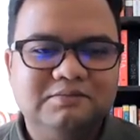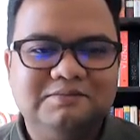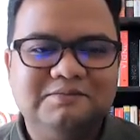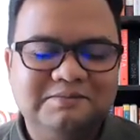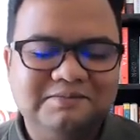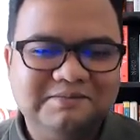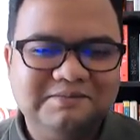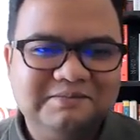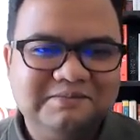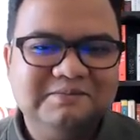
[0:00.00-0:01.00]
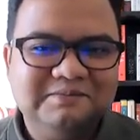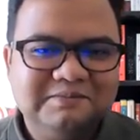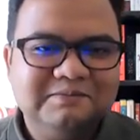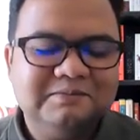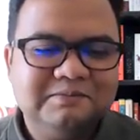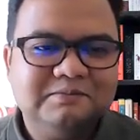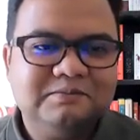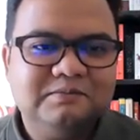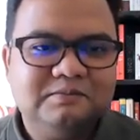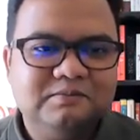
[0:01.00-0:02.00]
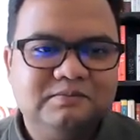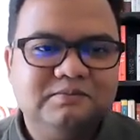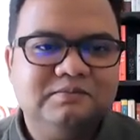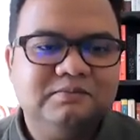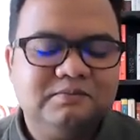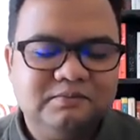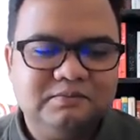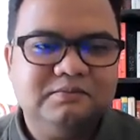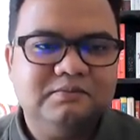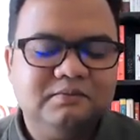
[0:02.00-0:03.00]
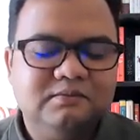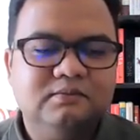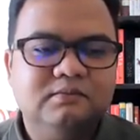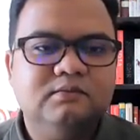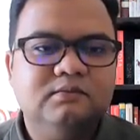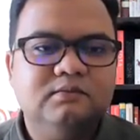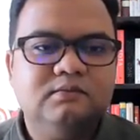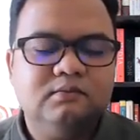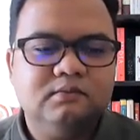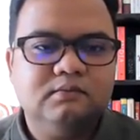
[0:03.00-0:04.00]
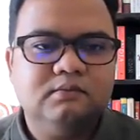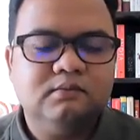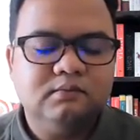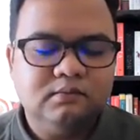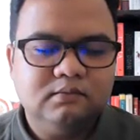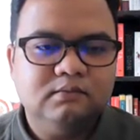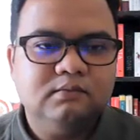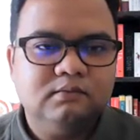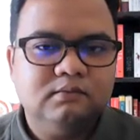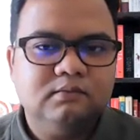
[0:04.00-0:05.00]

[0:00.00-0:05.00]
[no speech]